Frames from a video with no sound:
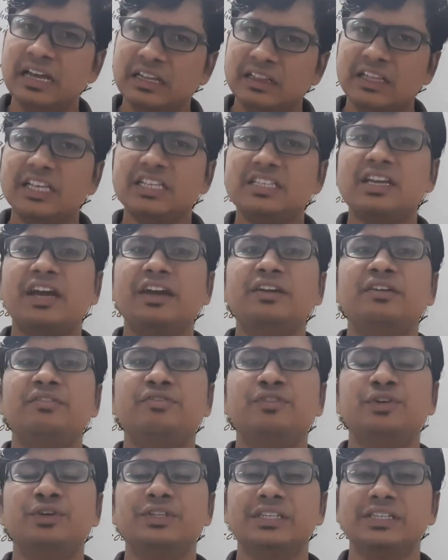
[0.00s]
These kind of
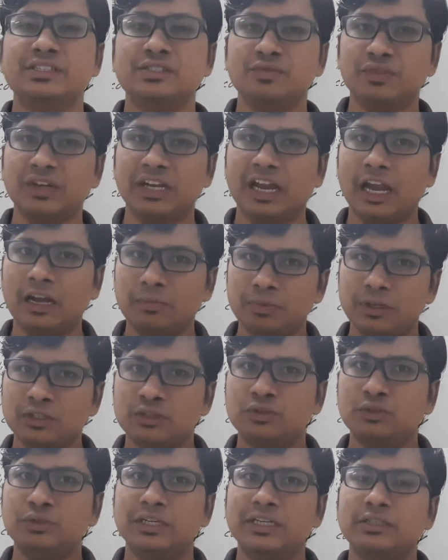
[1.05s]
questions will help the
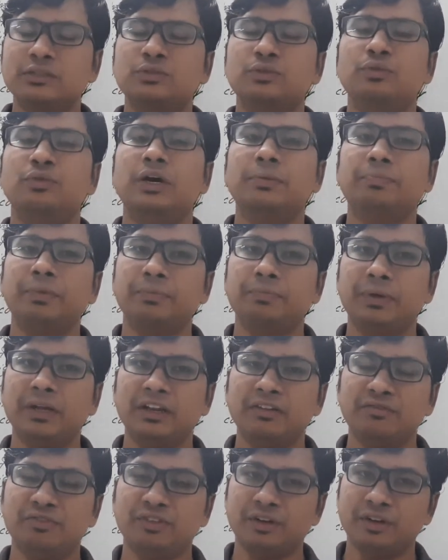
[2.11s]
students who are
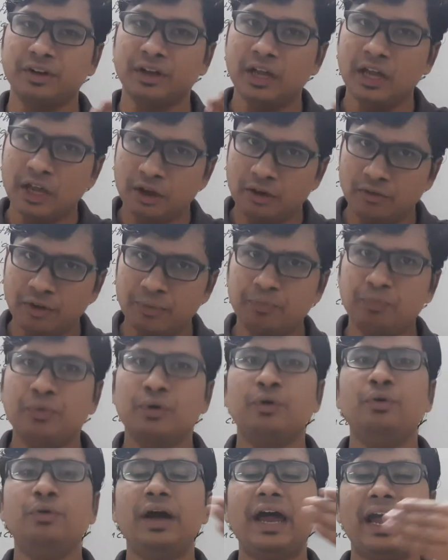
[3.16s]
preparing for
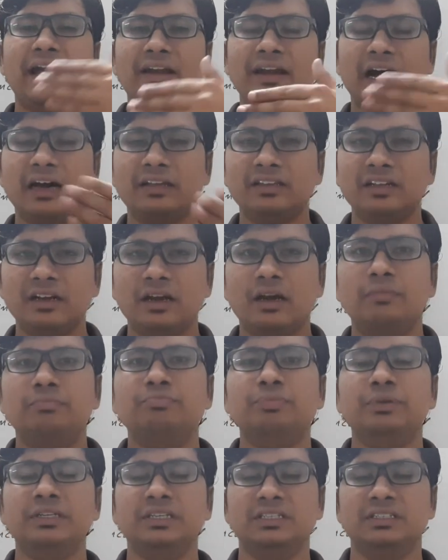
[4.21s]
Wipro and other
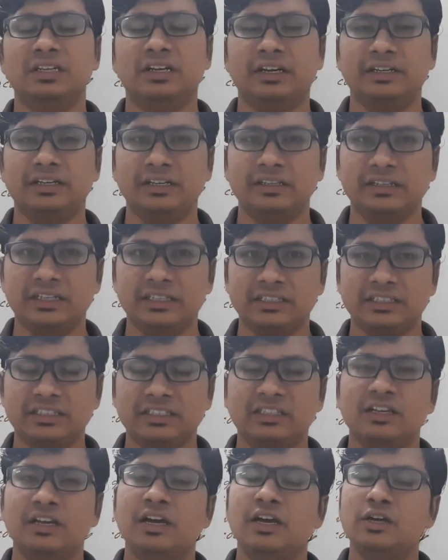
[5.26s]
companies written tests.